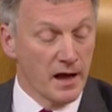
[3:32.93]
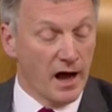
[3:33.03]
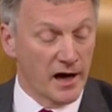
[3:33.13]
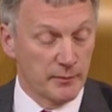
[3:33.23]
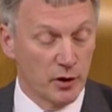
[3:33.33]

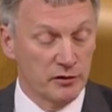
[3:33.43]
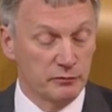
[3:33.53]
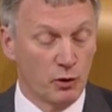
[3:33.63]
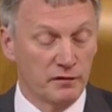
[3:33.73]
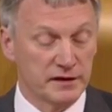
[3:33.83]
And about
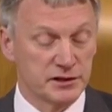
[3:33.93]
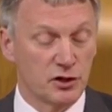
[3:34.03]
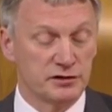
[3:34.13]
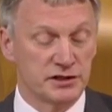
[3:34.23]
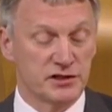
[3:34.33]
what this
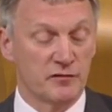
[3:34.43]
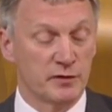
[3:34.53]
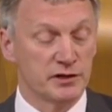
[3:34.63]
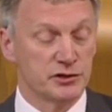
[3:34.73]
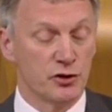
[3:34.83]
Scottish
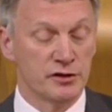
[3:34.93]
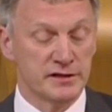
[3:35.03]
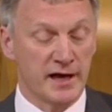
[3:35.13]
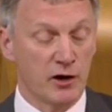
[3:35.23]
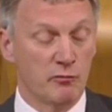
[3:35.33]
Government is doing to
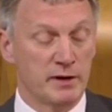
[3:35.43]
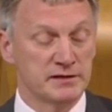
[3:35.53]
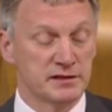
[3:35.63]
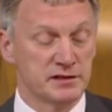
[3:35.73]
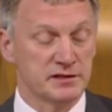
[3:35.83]
help
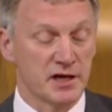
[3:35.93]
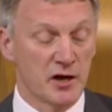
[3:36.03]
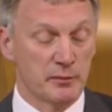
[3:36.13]
businesses,